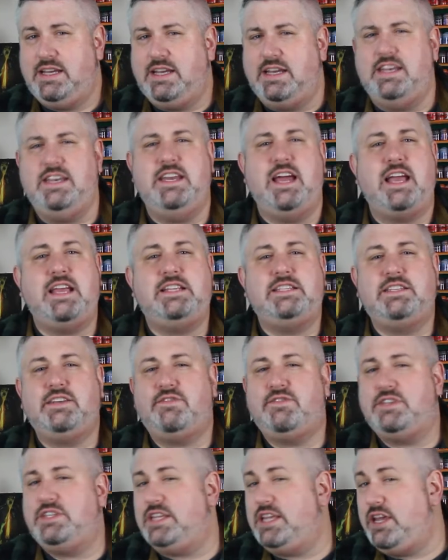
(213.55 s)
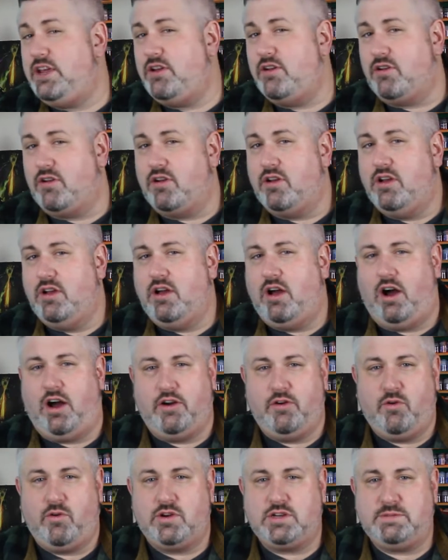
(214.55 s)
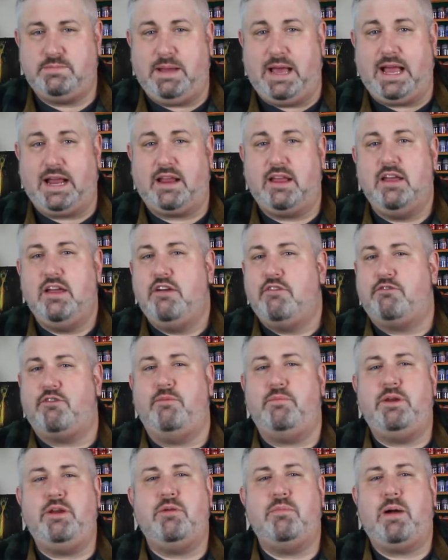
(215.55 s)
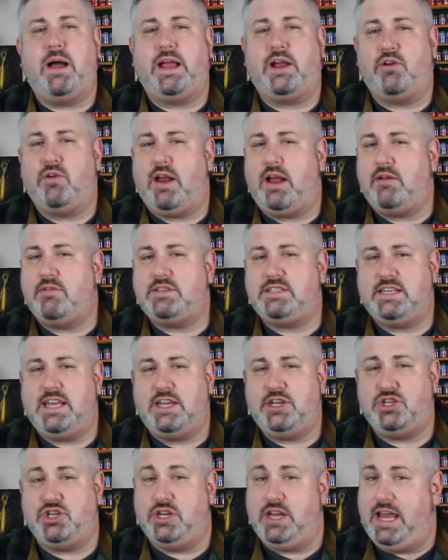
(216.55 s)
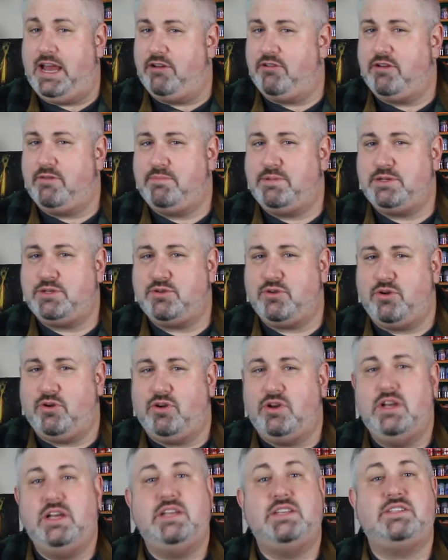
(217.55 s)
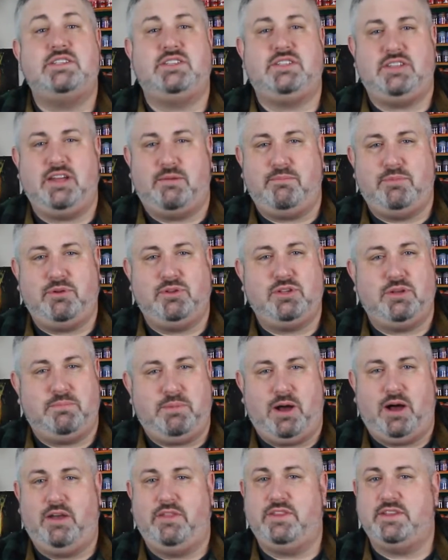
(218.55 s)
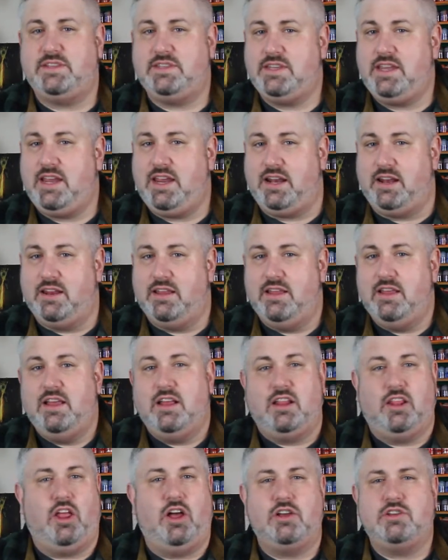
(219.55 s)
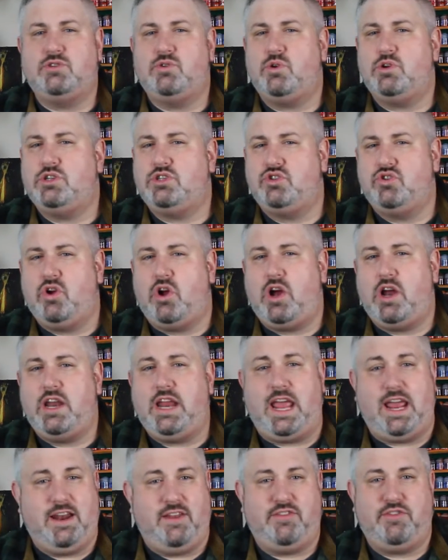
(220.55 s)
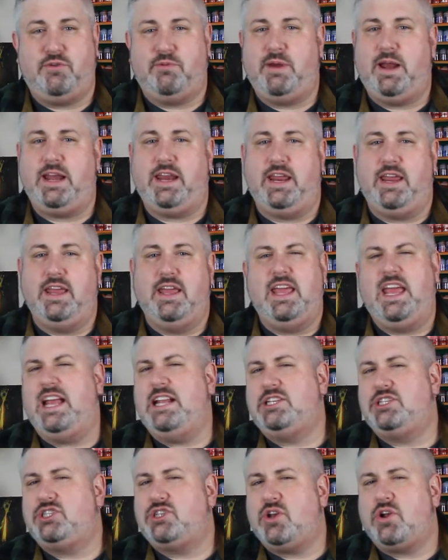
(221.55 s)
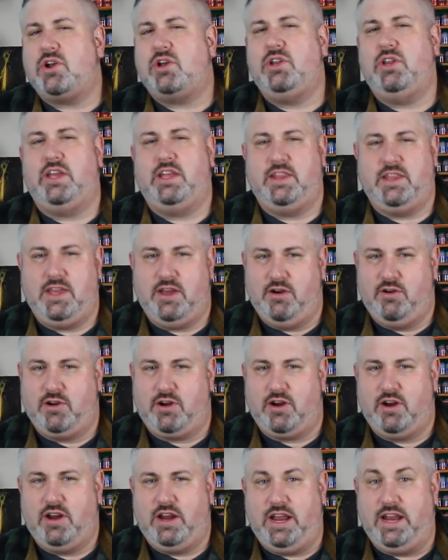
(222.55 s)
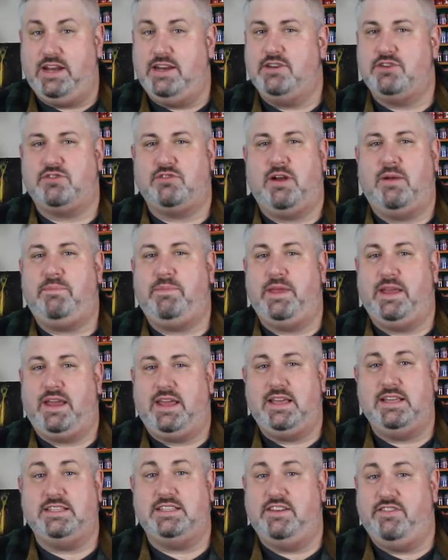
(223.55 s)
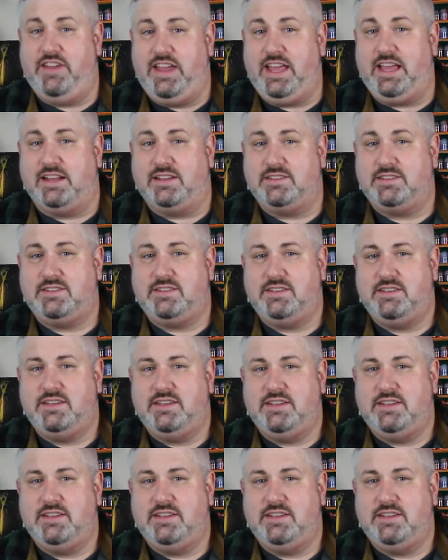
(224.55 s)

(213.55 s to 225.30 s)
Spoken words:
Knights of Tyr, on horseback, from nearby Crown Station out on patrol, stumbled upon the scene, longswords drawn and at the ready, encircling the ogre and interrupting his advance.